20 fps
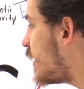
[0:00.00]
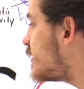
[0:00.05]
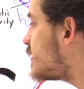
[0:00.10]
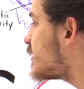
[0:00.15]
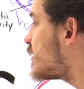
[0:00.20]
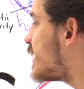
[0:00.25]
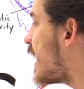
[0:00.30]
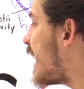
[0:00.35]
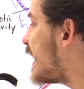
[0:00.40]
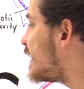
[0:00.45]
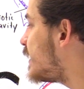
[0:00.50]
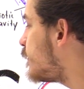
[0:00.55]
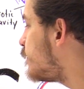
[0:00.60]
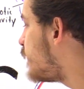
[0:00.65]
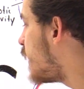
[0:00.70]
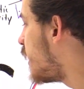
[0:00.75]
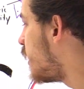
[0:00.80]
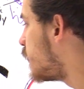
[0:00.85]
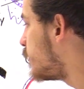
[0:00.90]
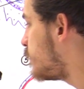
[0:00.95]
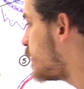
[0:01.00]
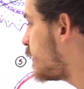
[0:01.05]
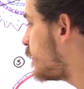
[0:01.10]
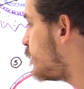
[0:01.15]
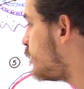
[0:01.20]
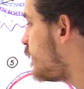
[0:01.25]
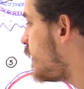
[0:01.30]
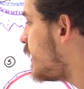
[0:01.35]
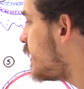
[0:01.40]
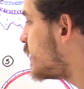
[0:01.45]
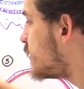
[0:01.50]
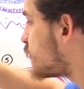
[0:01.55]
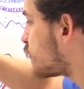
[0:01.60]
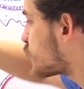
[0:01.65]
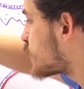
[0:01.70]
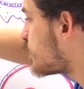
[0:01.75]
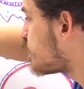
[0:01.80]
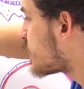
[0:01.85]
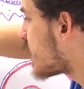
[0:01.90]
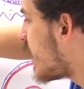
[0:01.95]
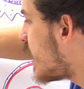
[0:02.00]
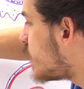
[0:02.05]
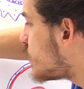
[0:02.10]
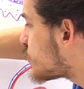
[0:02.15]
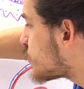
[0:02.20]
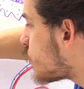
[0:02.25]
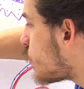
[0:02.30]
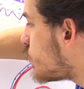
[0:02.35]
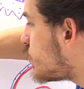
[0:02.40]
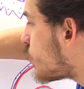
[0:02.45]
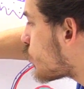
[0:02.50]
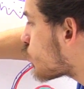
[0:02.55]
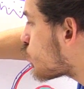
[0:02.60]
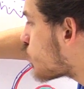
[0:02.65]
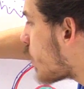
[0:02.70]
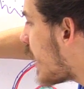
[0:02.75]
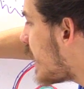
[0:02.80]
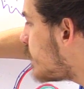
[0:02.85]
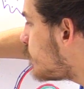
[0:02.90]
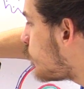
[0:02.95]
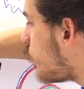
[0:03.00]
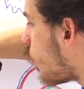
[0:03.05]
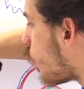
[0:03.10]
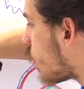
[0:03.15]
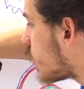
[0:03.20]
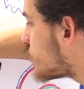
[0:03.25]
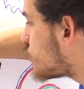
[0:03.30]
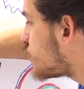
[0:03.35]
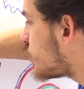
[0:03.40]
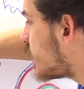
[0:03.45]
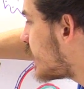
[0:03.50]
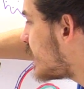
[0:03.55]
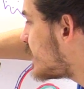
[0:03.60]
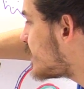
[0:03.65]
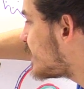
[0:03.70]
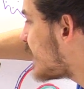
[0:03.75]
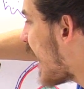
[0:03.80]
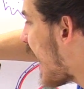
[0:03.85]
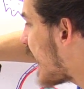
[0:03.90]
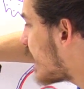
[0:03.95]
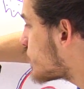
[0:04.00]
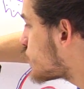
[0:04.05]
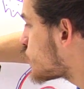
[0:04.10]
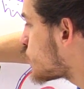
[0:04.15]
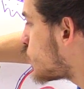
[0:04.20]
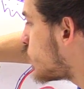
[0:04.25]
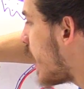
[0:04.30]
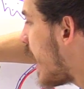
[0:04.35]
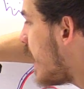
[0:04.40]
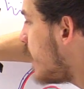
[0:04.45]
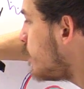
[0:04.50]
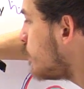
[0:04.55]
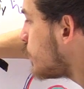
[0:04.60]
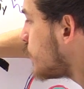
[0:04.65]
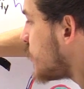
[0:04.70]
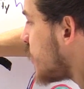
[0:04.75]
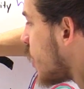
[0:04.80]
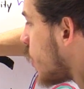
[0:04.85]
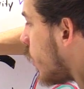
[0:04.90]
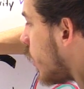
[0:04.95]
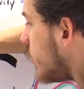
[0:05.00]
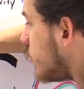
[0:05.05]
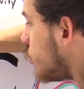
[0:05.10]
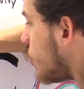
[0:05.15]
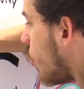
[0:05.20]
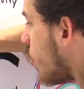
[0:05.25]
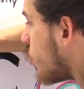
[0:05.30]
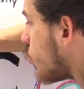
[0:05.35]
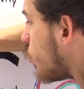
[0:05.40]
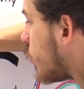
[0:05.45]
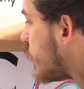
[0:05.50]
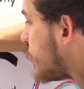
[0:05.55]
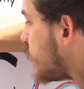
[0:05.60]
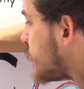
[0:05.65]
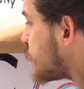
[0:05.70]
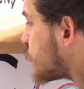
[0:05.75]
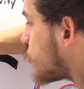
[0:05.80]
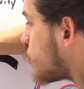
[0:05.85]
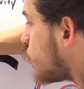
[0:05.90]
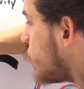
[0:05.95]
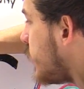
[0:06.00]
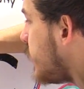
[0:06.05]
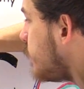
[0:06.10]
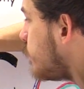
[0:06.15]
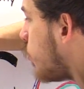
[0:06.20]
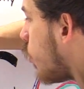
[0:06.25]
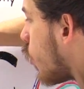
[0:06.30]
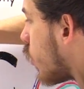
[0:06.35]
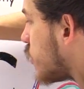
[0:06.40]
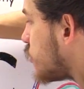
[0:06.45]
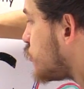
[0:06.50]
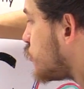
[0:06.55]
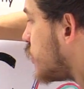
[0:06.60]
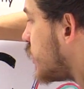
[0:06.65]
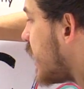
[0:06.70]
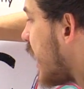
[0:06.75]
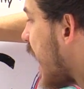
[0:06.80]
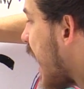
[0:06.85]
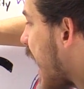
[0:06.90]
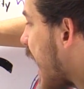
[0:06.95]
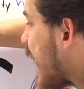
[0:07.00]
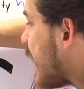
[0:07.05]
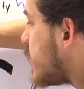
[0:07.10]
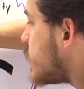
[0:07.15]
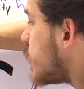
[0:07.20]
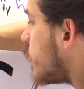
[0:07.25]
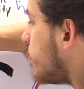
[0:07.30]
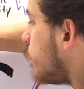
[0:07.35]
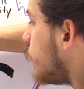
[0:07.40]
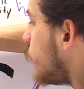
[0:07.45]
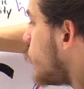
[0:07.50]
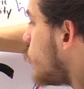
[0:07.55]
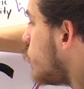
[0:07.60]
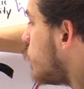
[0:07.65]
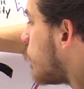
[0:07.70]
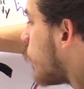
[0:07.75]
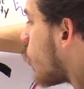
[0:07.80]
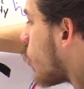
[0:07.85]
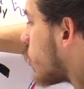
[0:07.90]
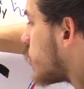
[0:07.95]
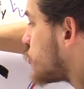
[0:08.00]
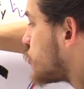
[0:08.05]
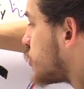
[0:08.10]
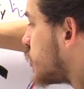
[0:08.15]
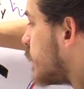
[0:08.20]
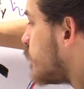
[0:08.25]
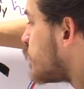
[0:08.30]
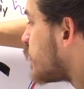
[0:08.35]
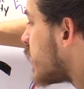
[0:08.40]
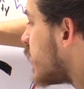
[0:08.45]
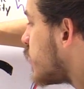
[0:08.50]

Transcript: It's that developing fetus. So the red portion is the actual embryo along with this green portion and the blue portion.